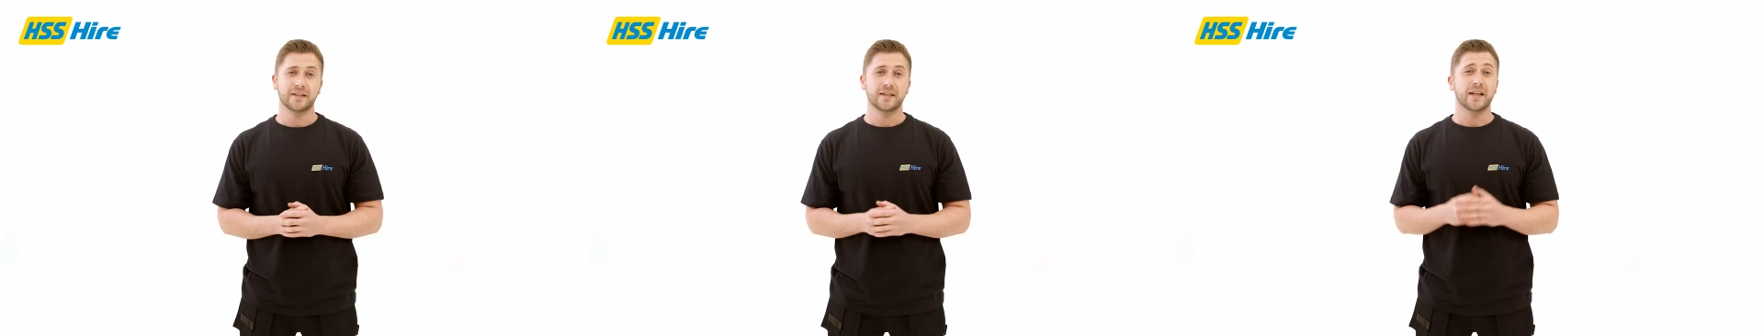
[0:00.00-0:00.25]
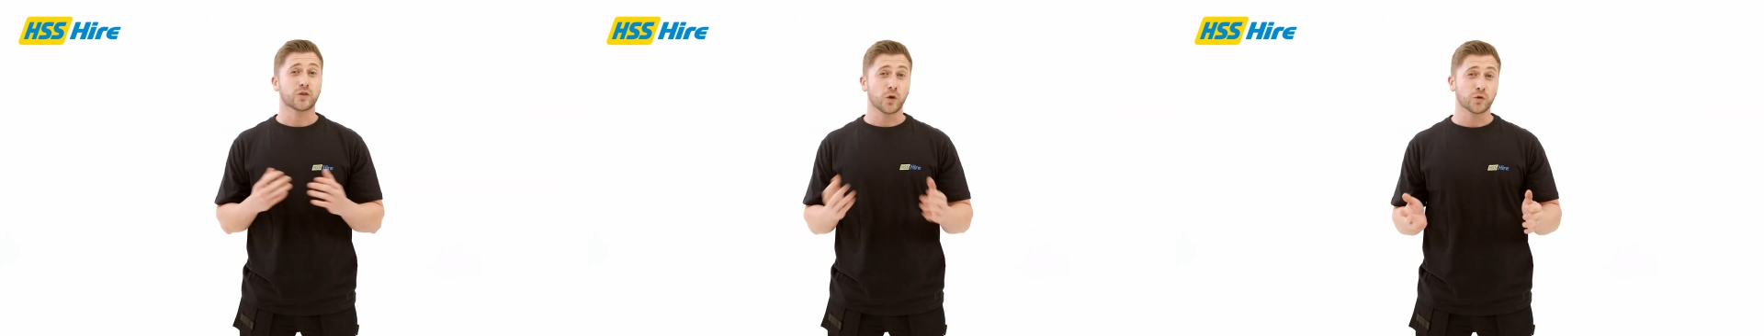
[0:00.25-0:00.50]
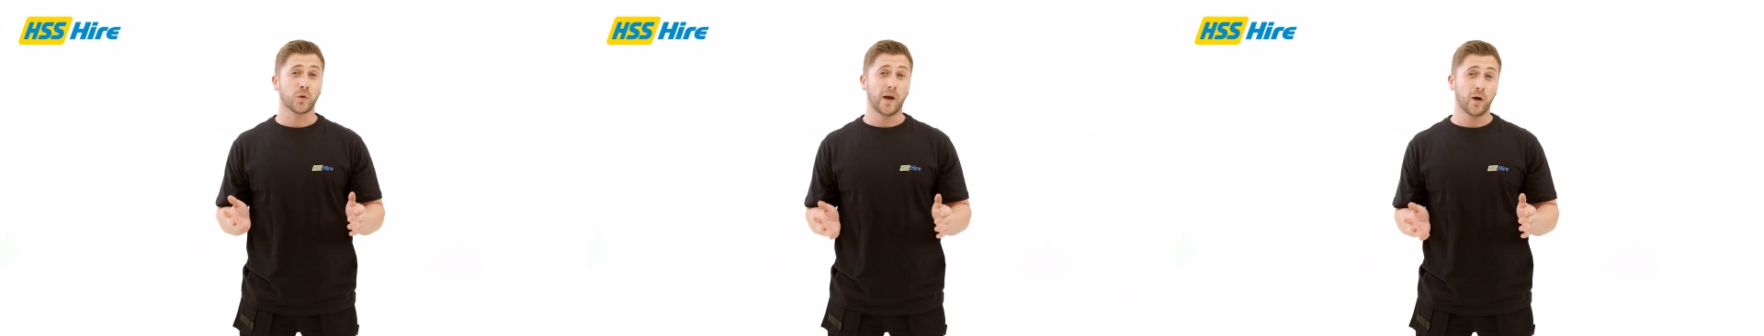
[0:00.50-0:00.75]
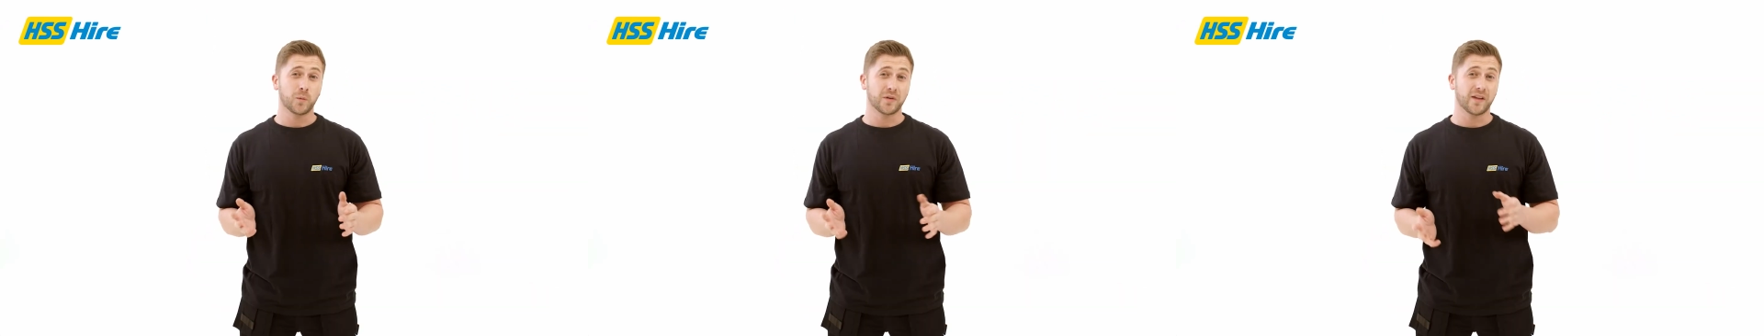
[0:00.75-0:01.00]
It also
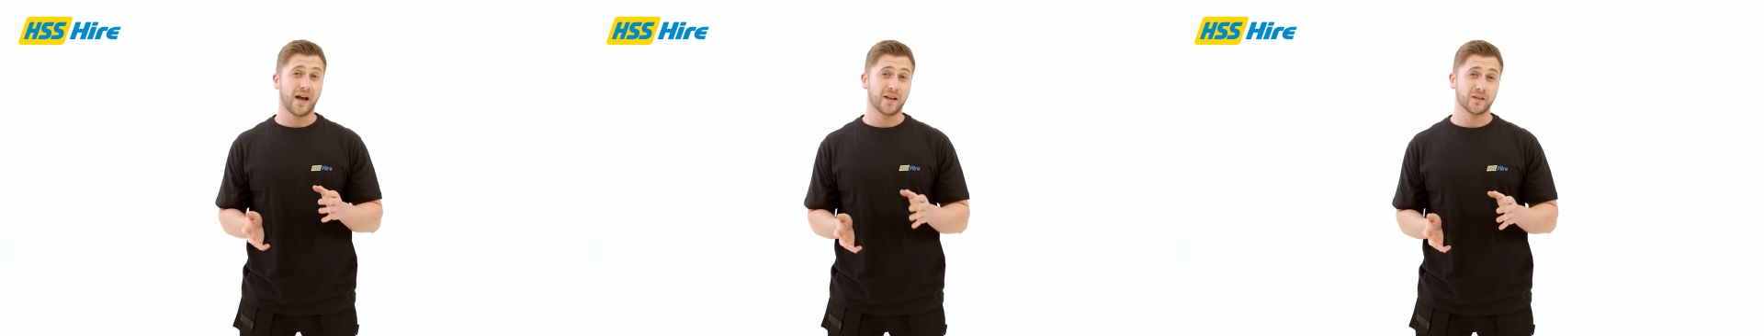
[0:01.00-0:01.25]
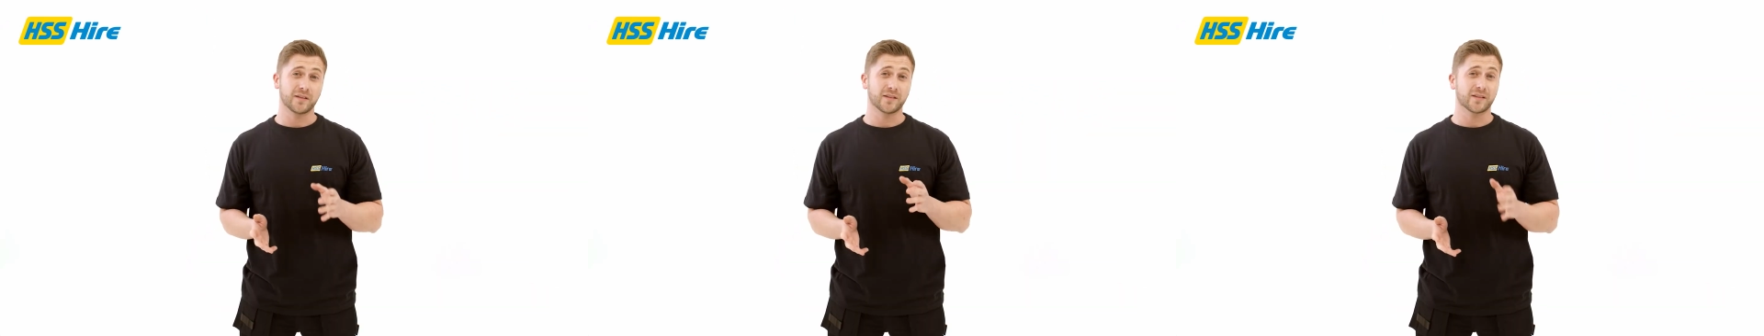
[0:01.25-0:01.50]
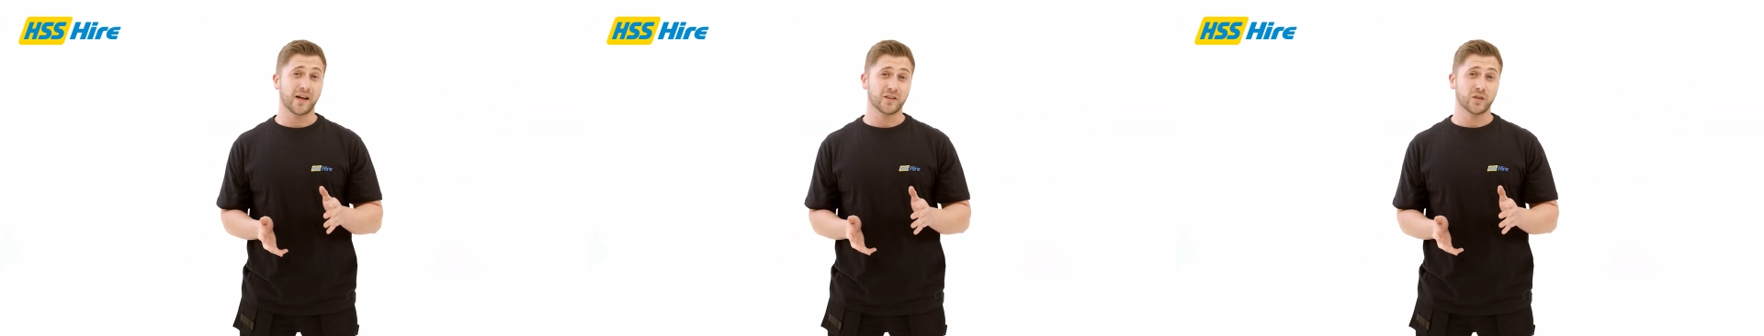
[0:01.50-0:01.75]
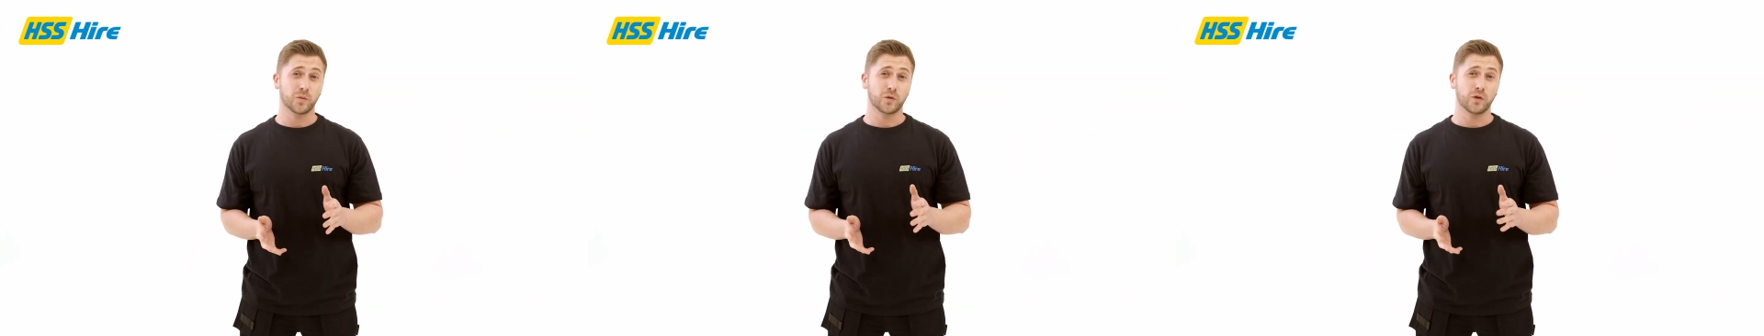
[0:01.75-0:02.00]
helps that the handle is
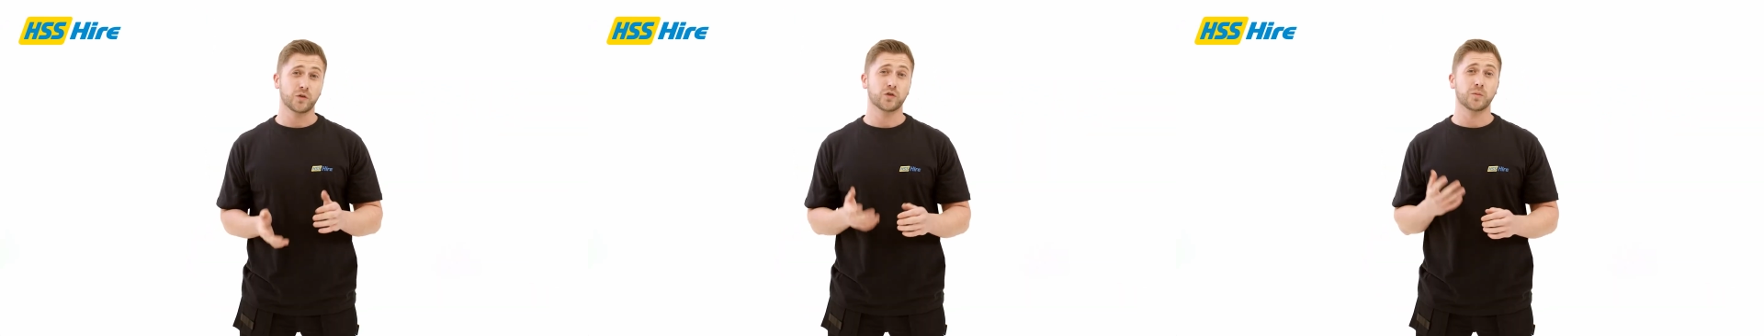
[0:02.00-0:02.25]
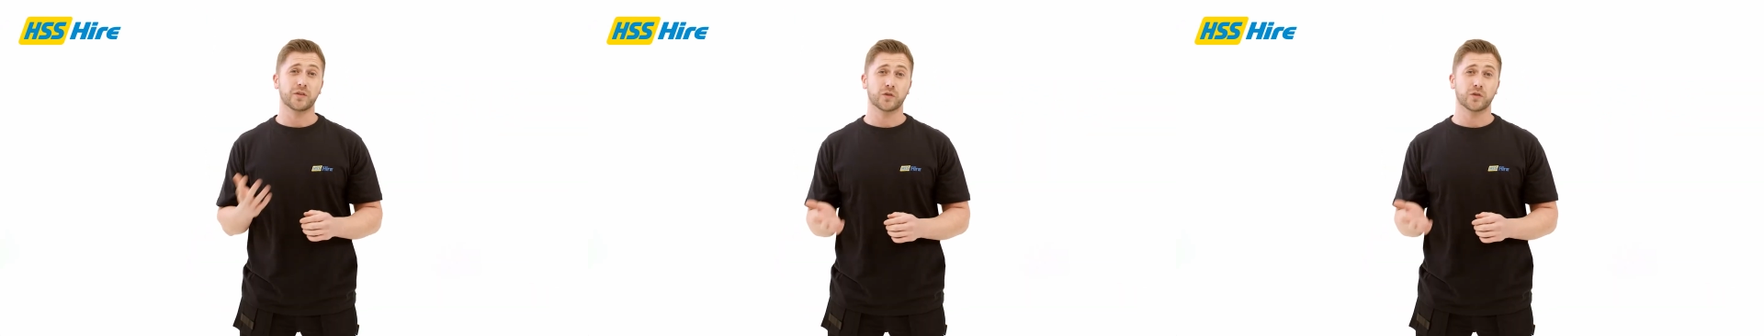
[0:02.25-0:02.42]
detachable to be